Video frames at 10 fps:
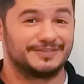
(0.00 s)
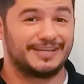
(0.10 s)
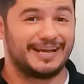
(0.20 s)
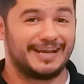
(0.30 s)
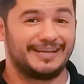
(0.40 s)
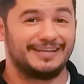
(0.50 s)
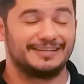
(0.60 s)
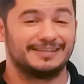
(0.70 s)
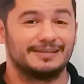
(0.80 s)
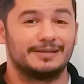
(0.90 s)

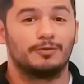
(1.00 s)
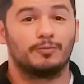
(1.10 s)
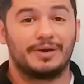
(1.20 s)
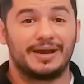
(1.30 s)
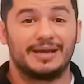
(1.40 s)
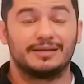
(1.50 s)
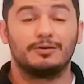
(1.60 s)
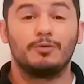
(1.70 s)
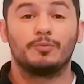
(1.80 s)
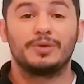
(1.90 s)
Okay?
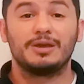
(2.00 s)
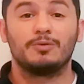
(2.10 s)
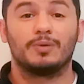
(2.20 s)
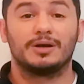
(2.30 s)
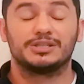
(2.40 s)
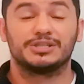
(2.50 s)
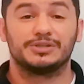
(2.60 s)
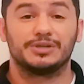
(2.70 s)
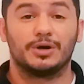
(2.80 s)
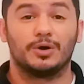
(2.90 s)
When we want
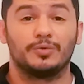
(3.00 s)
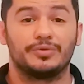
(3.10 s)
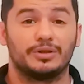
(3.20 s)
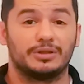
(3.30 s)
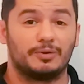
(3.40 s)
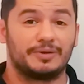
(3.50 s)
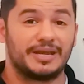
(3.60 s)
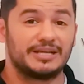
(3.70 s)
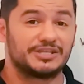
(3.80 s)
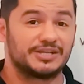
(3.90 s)
to know the
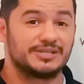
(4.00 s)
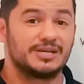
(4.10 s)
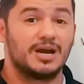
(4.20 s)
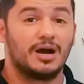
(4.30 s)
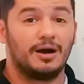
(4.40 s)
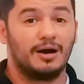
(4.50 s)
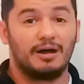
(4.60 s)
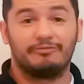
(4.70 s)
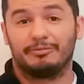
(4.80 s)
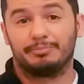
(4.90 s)
location
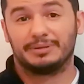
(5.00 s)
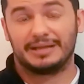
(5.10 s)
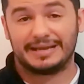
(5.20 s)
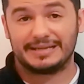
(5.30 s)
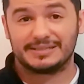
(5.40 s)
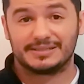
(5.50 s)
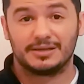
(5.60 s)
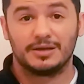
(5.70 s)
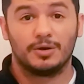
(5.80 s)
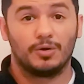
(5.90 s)
of a
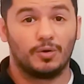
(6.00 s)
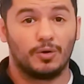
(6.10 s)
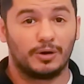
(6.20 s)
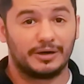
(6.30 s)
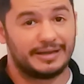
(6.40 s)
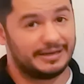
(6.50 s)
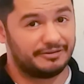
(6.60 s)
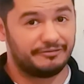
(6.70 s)
place or an